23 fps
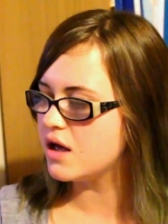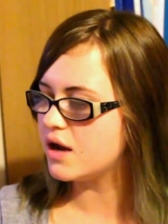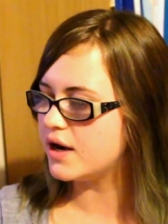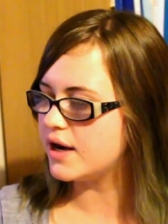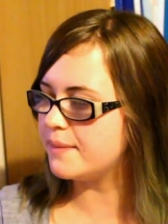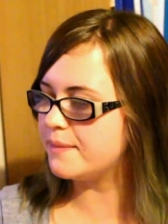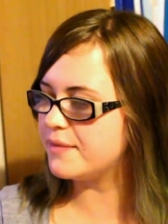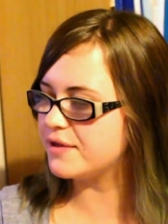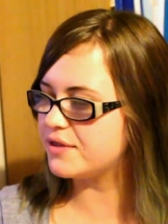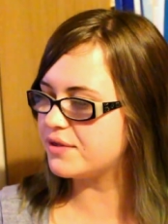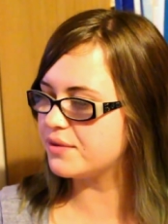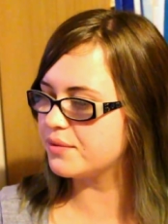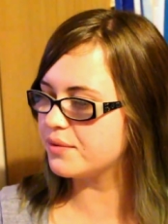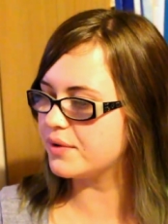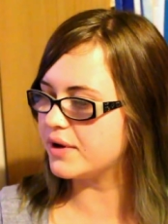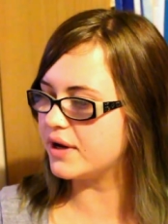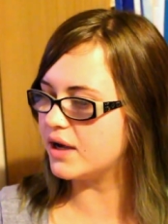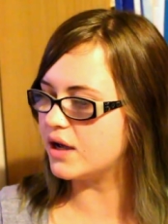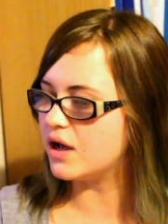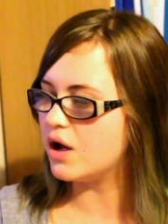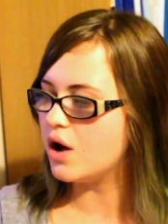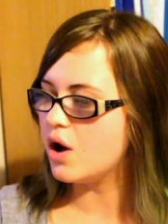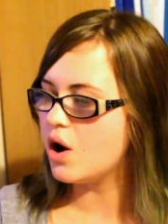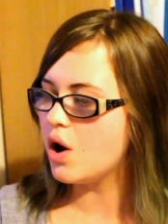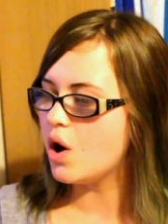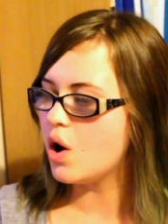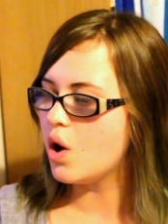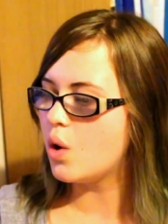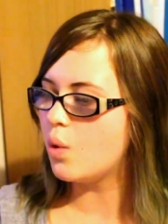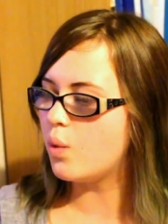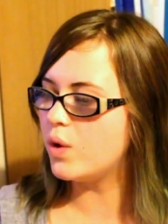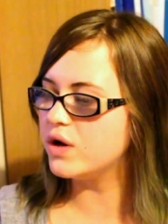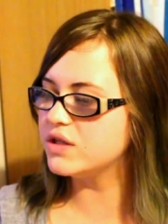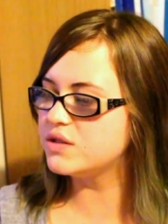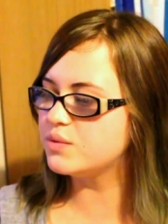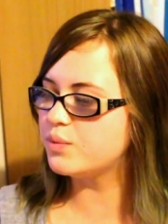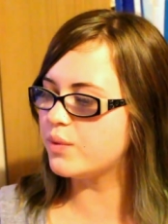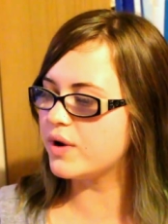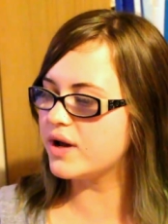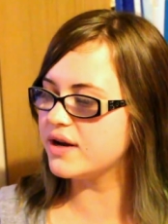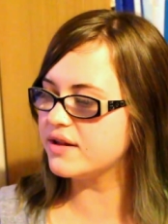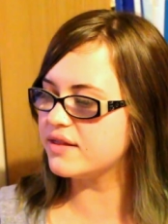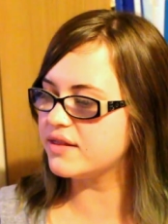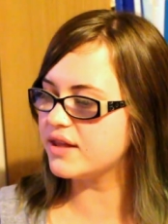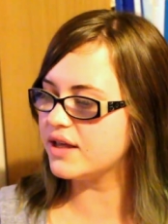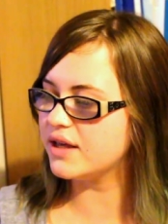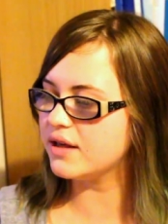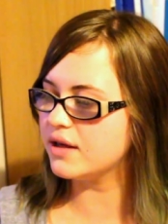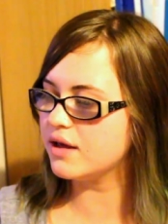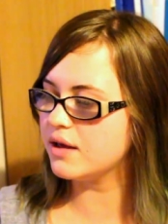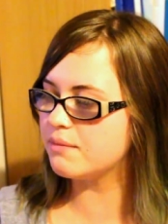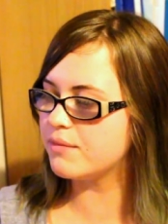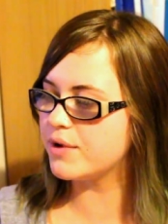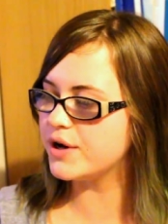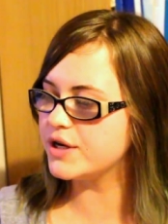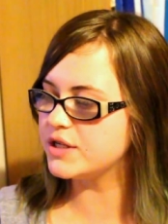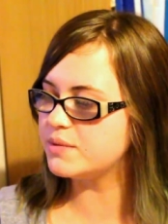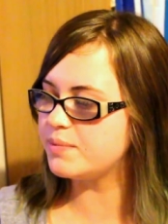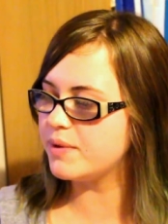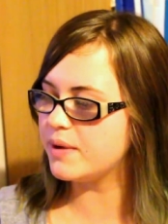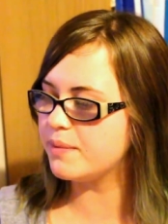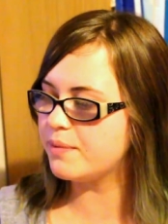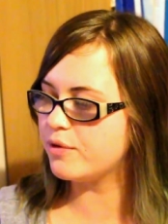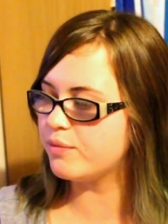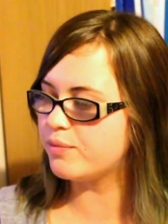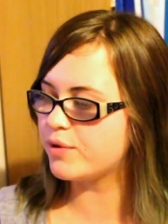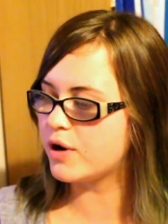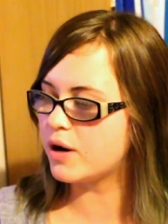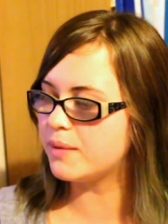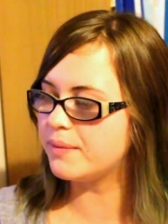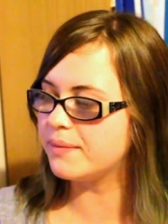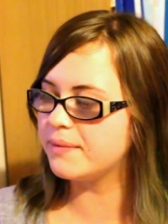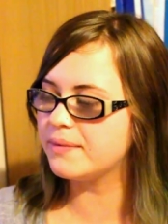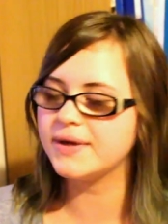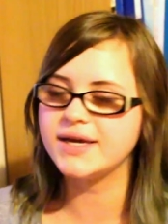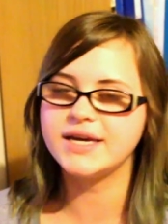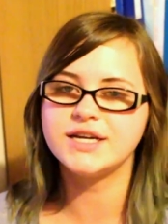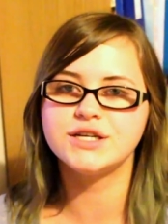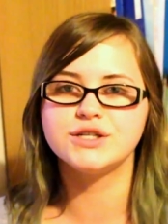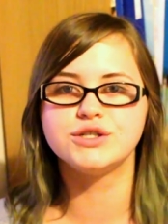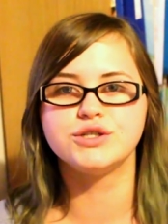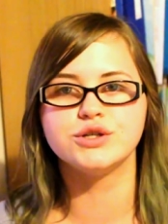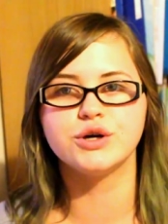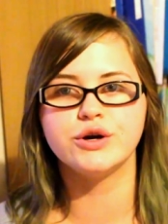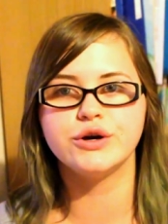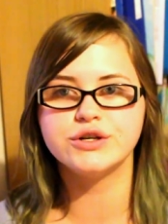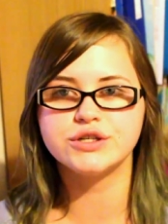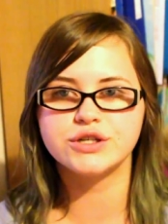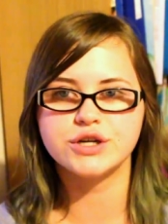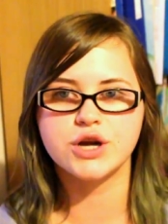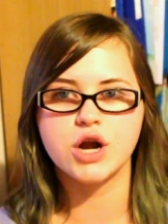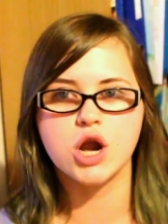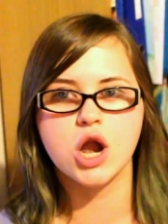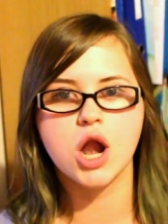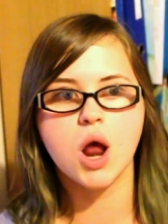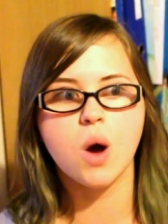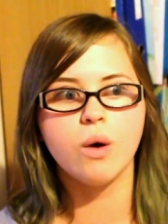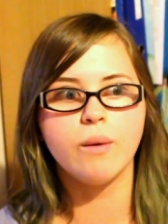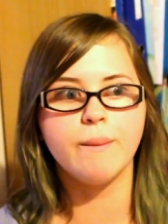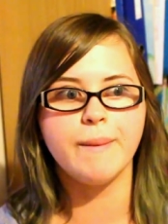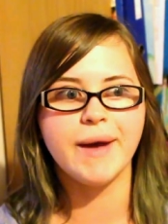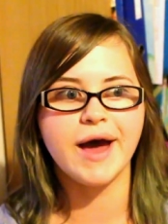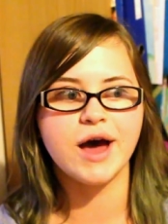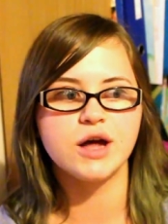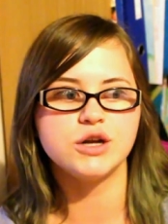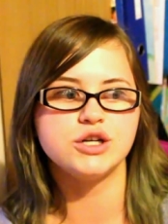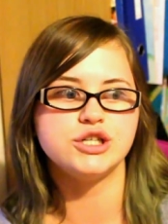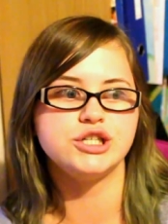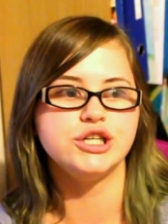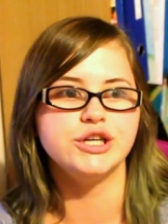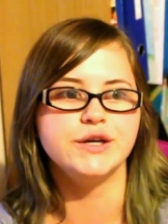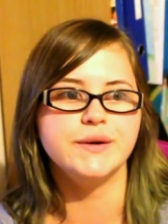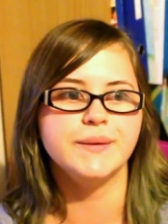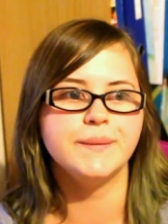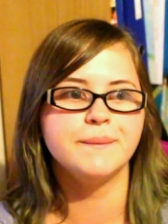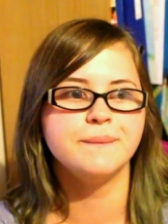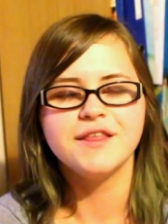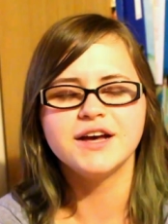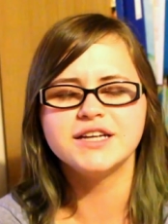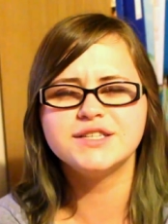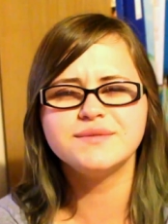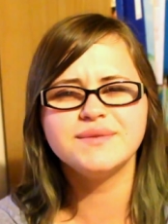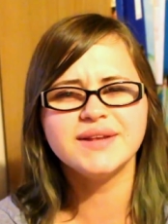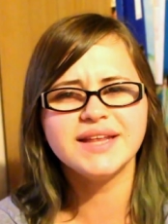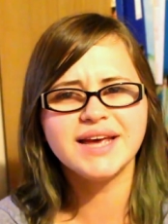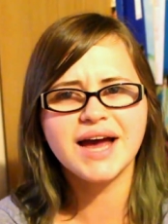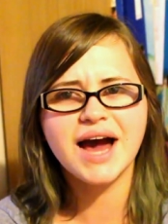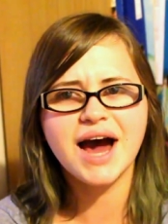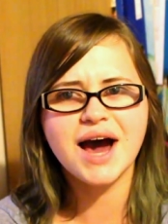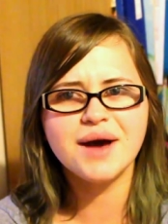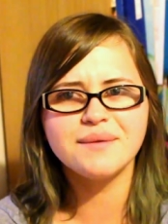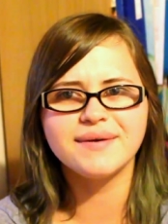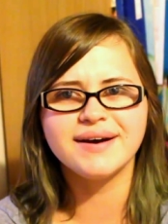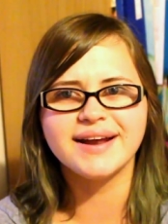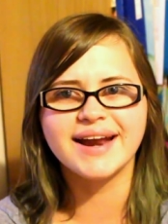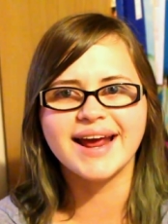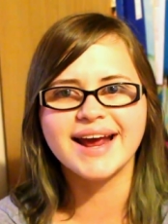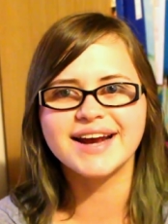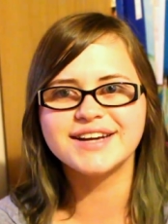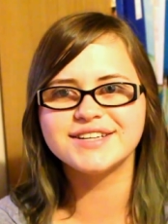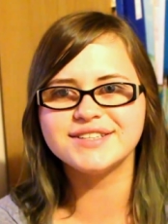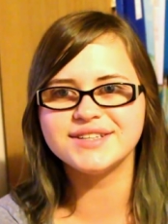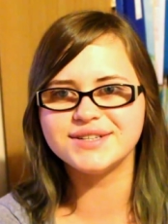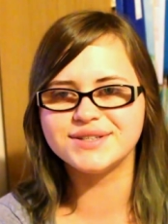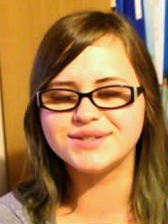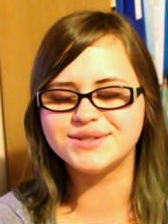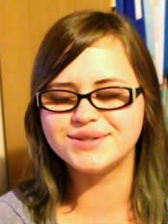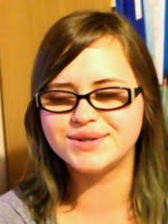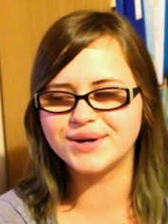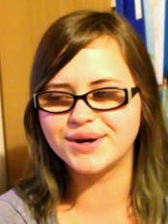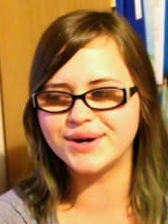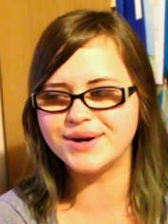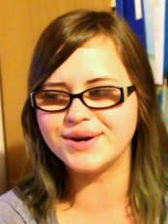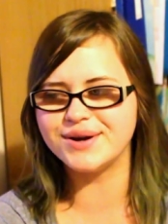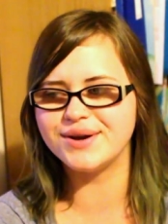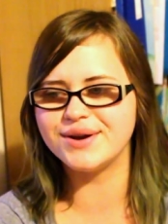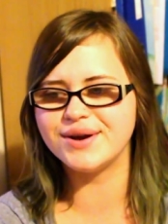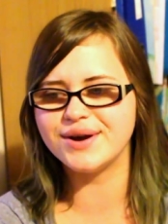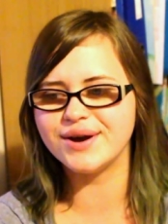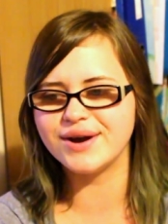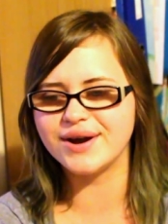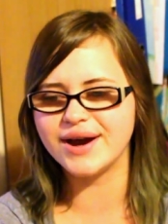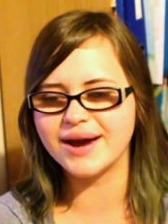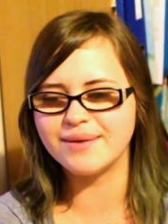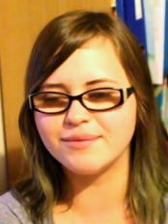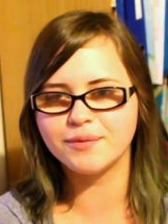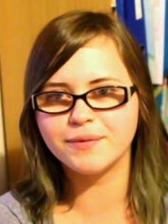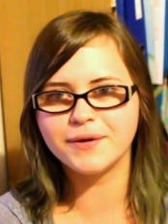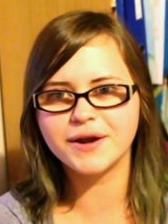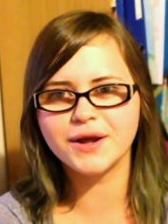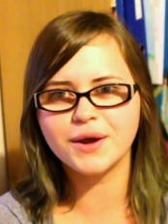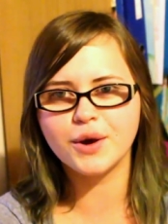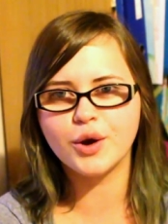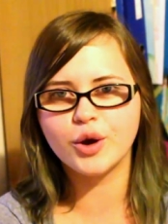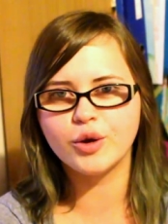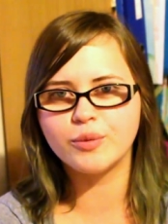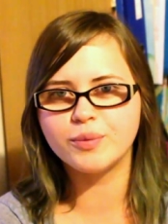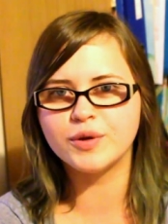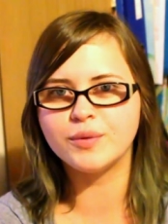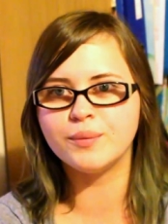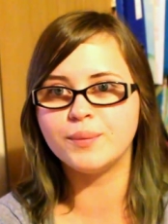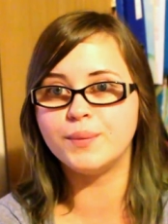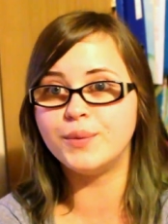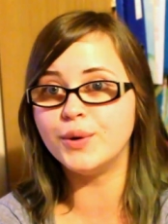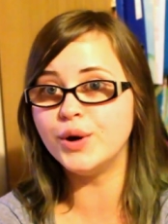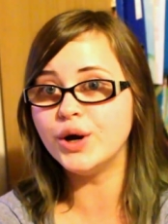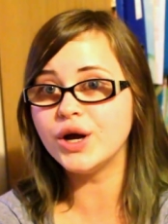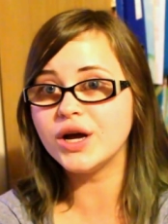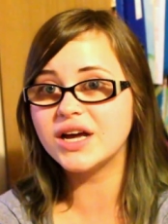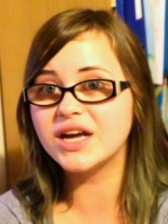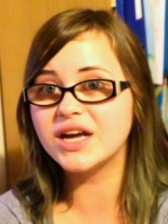Number three. What's one thing most people probably don't know about you? That's a really hard one. I actually don't know. I'm a pretty open book.